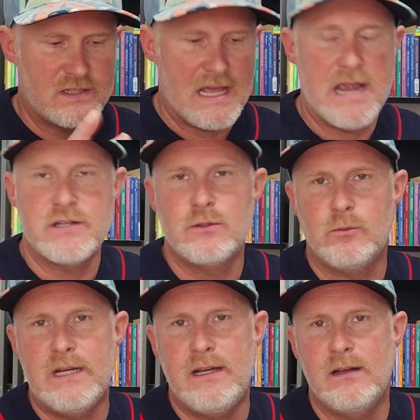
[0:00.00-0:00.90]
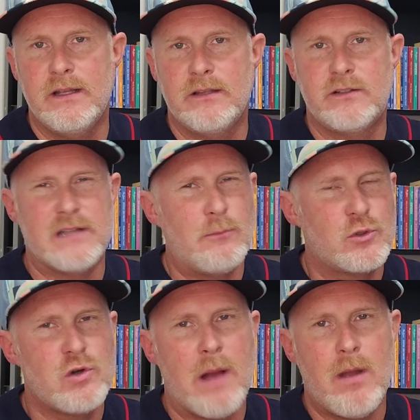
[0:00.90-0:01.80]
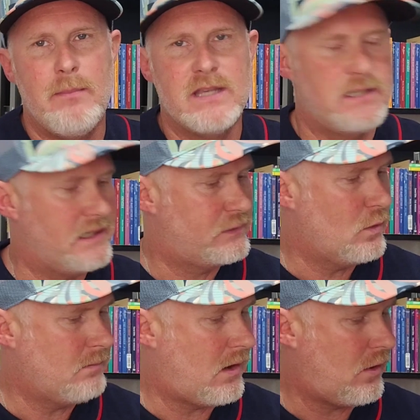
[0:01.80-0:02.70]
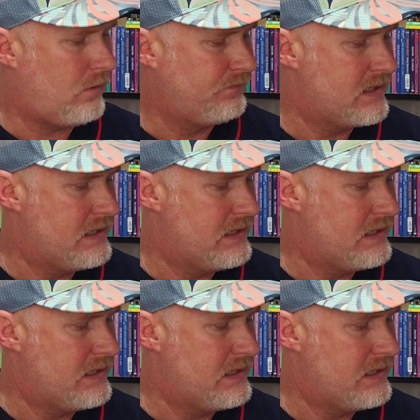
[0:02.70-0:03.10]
/ reading list, because I'm going to try my best to get to them all,